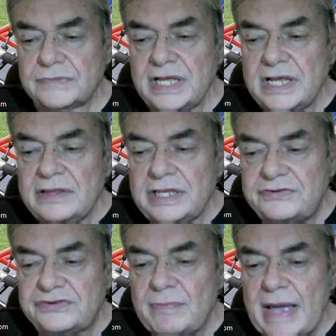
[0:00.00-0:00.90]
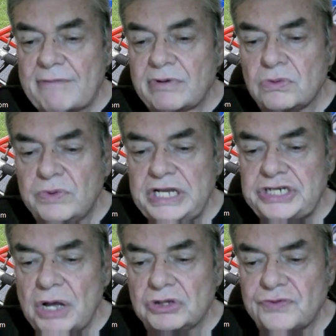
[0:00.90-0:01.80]
This is the battery we chose
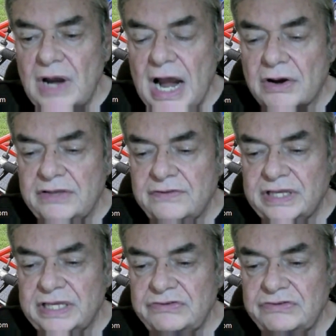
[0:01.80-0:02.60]
for our EVs,